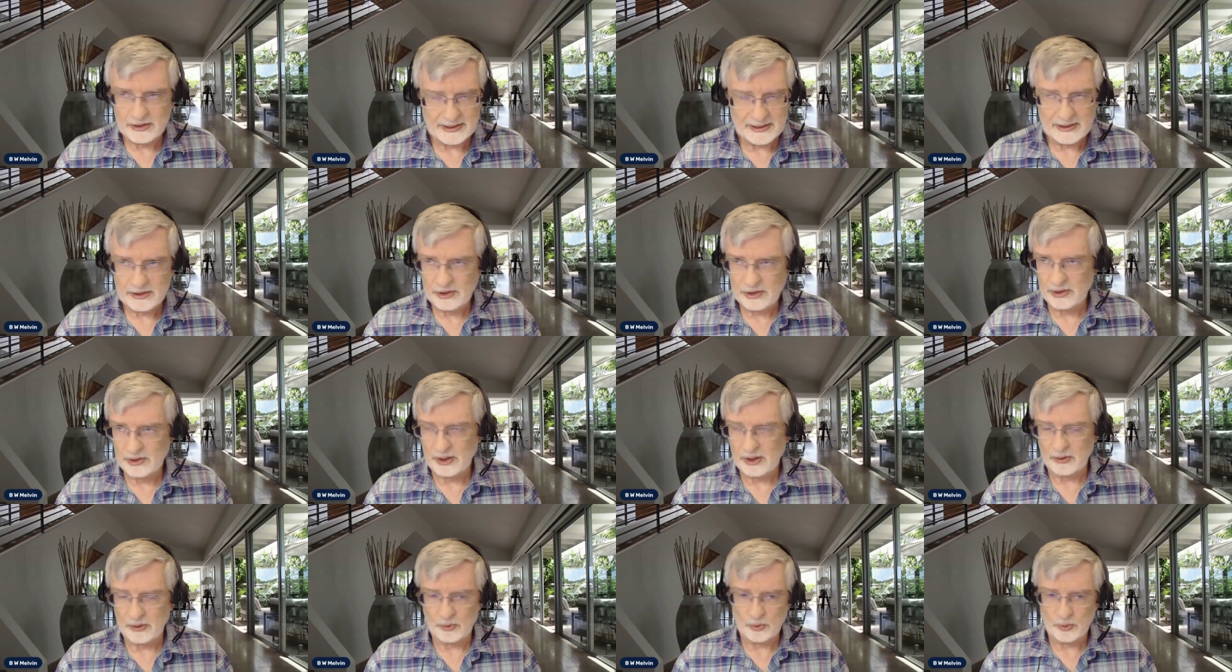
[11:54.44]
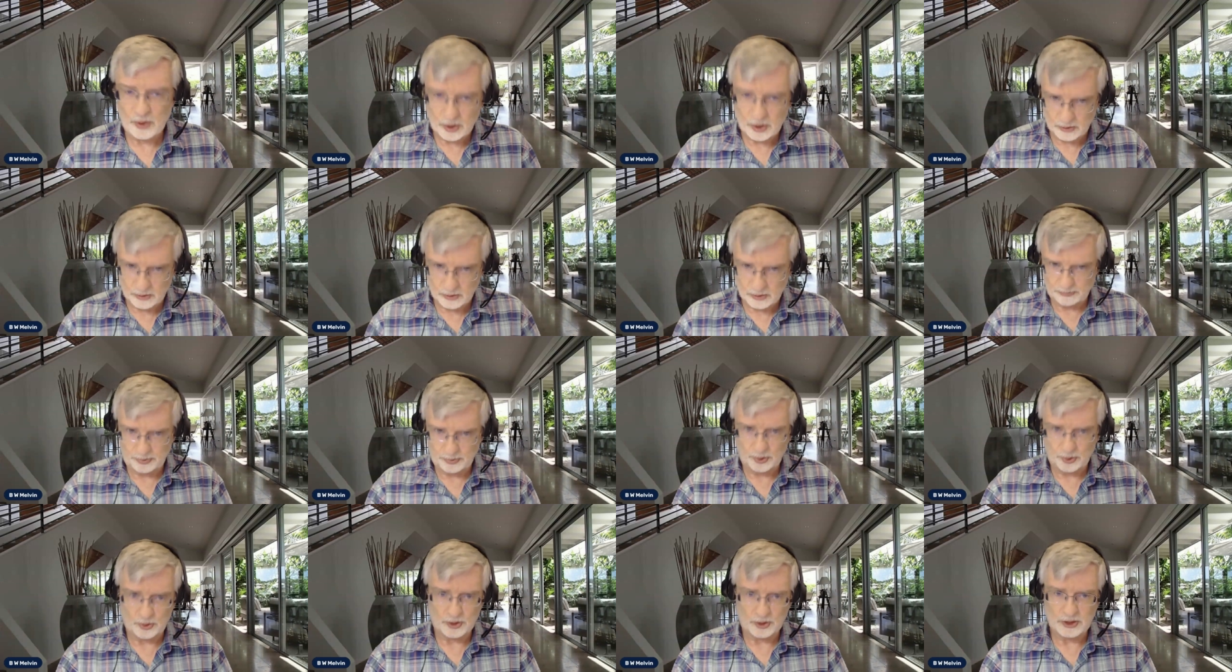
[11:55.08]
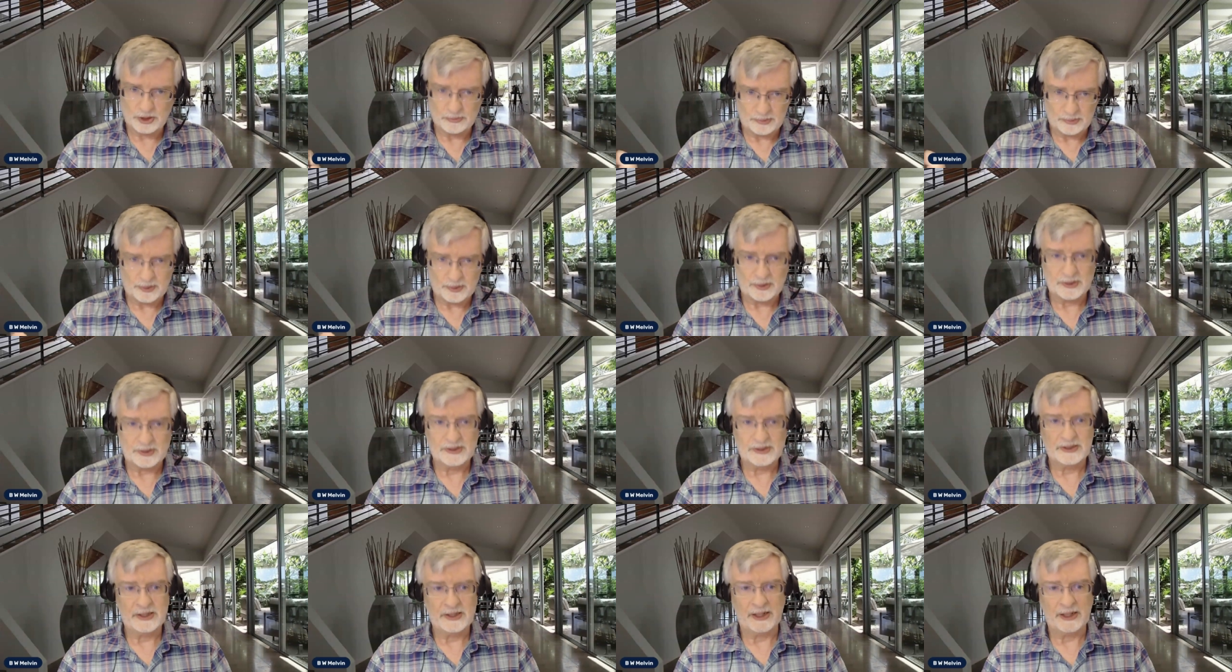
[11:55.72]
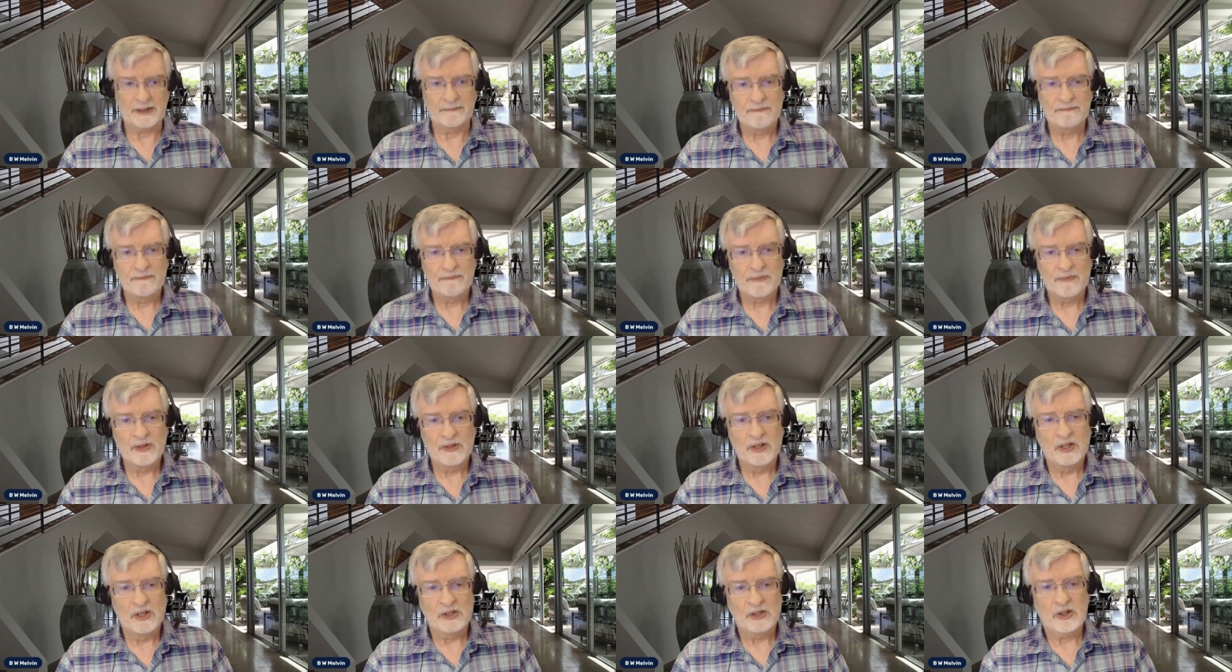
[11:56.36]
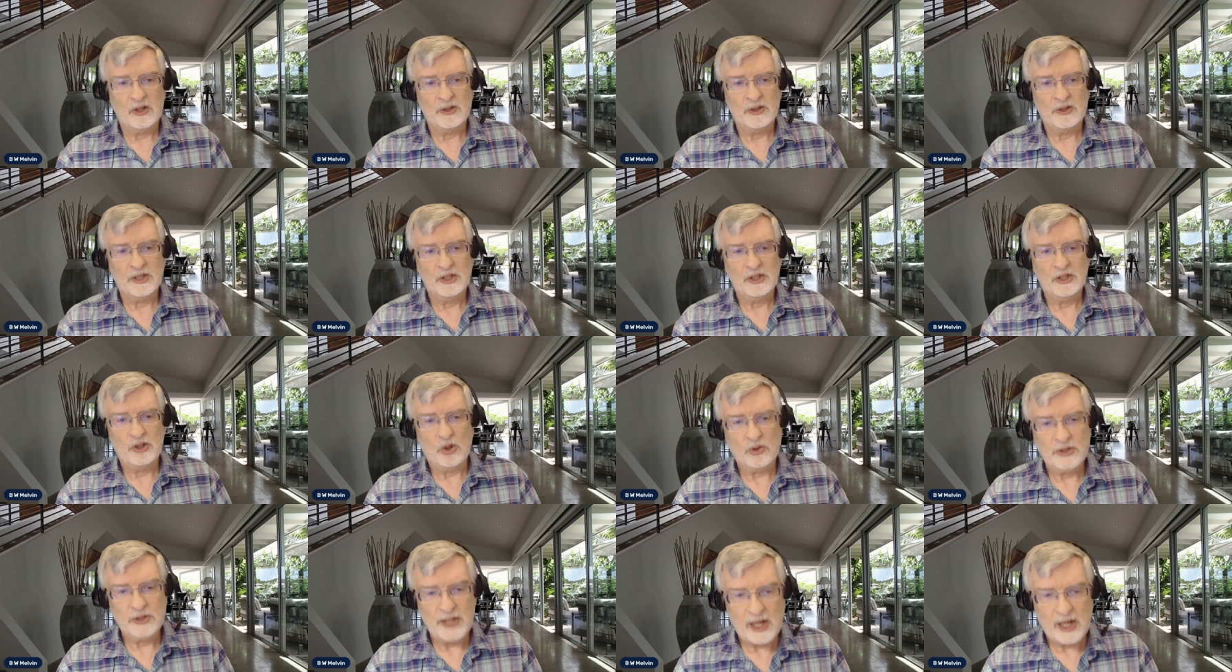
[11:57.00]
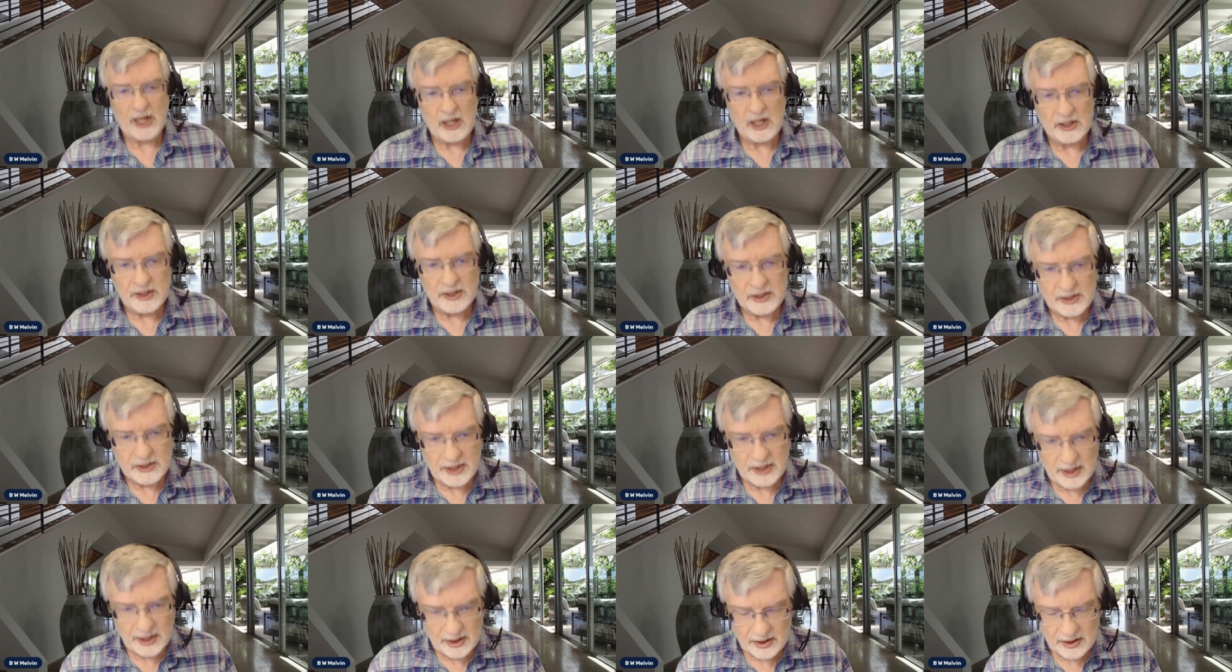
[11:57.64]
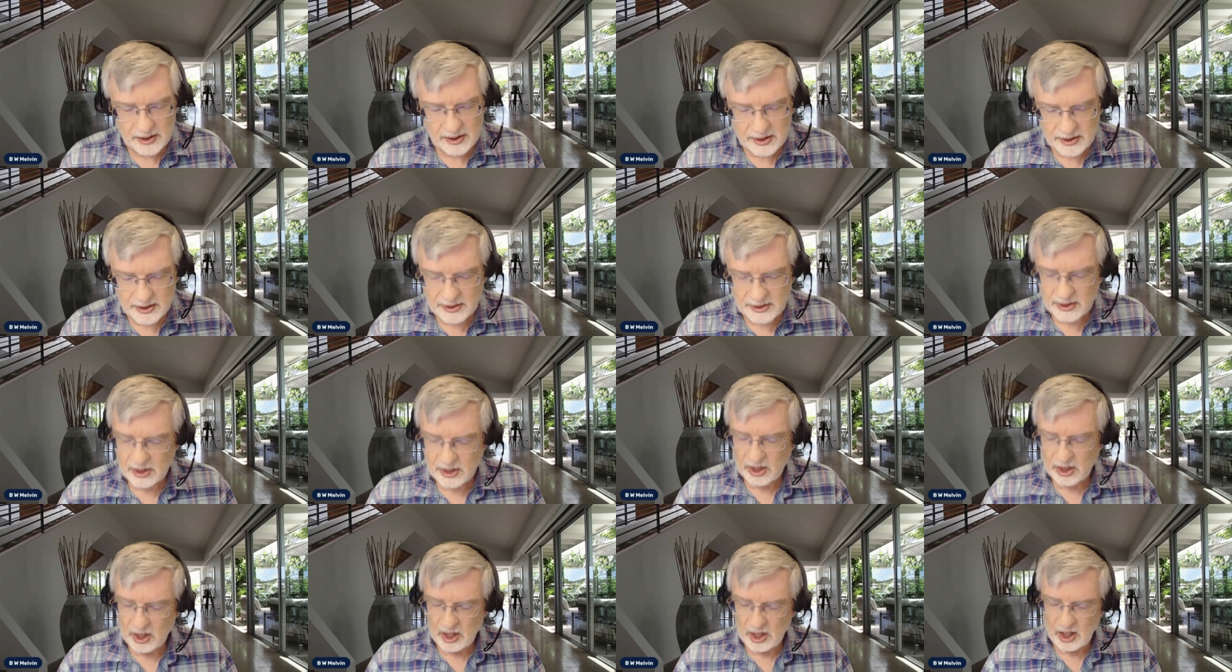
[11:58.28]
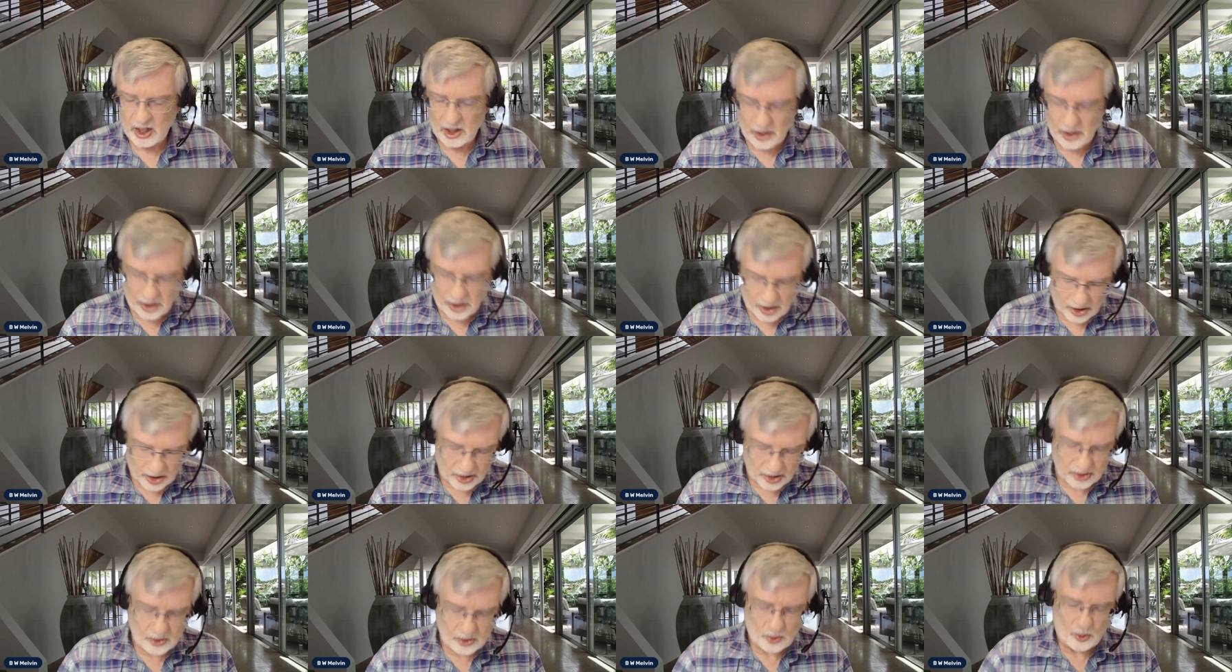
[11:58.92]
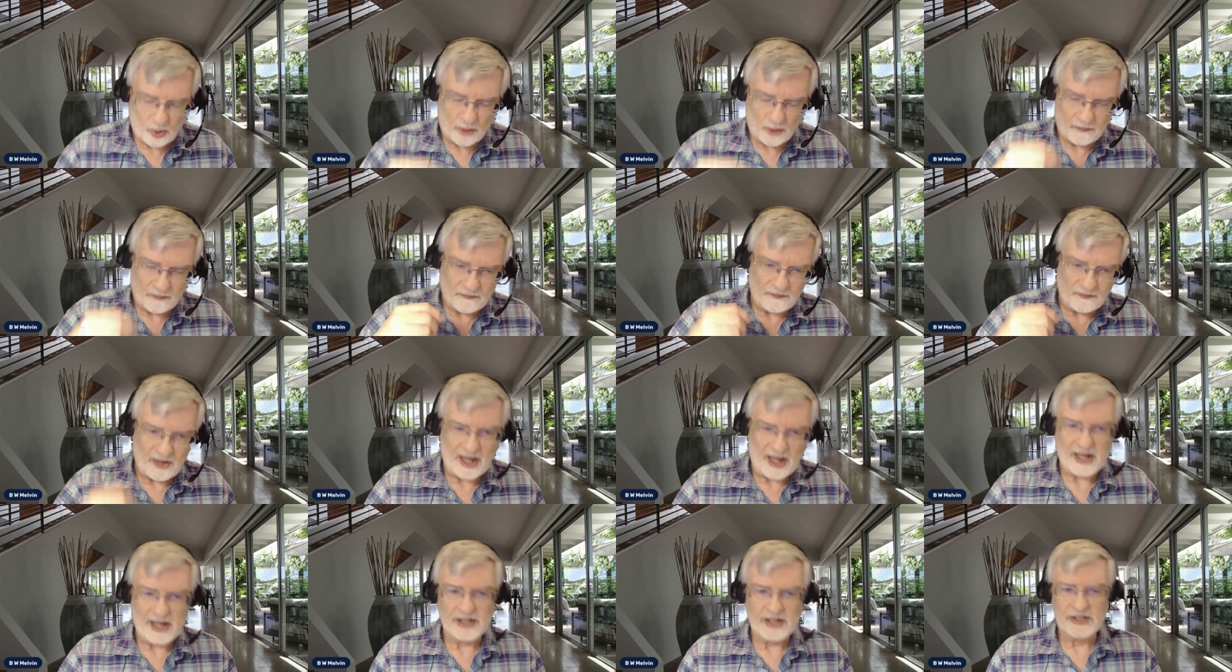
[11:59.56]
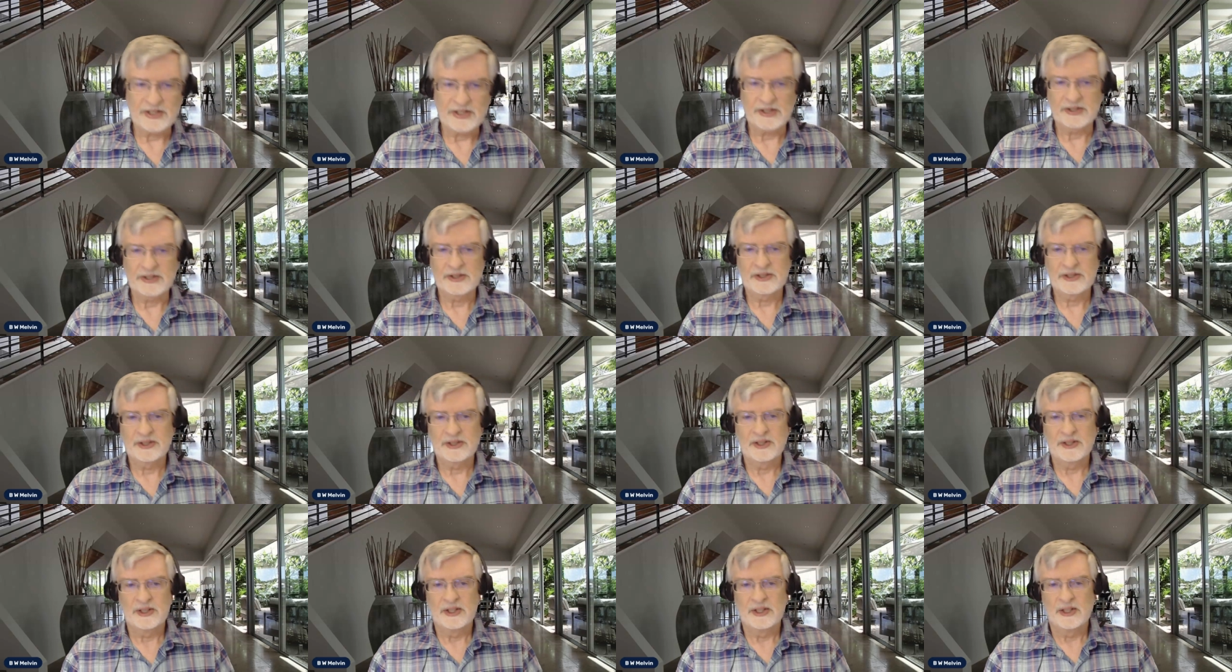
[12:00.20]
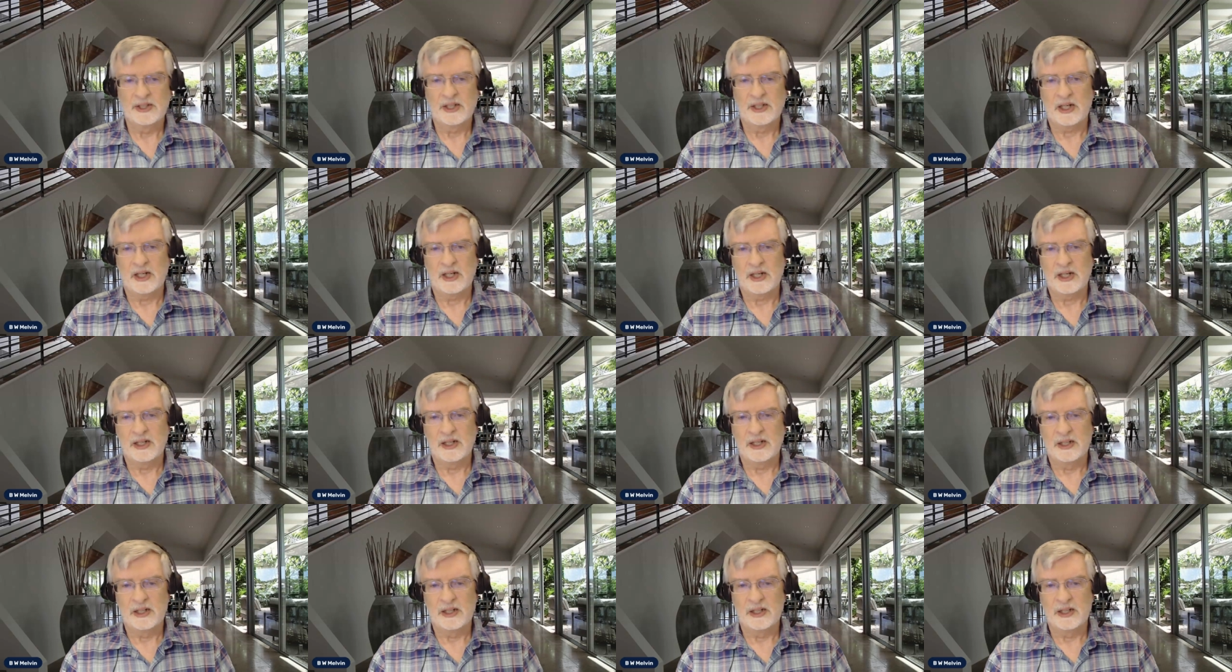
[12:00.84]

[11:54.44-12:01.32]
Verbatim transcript: to a real pure spirit state. So the totalitarian, hardcore fascist. Uh,